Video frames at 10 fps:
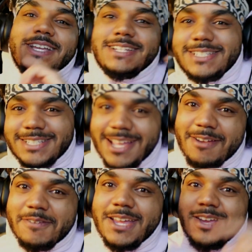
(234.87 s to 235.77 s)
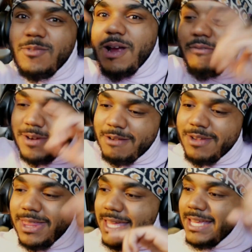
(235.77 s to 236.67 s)
good stuff, wherever
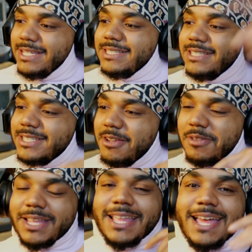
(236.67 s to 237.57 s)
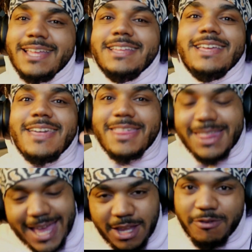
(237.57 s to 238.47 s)
everything is and stuff like that.
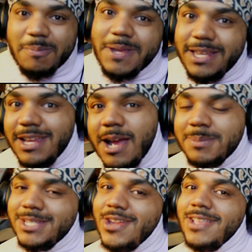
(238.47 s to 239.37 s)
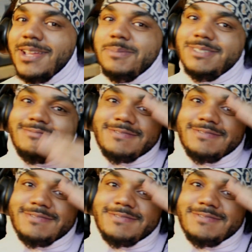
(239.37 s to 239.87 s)
Thank you for being here. I'm DJ iTubz.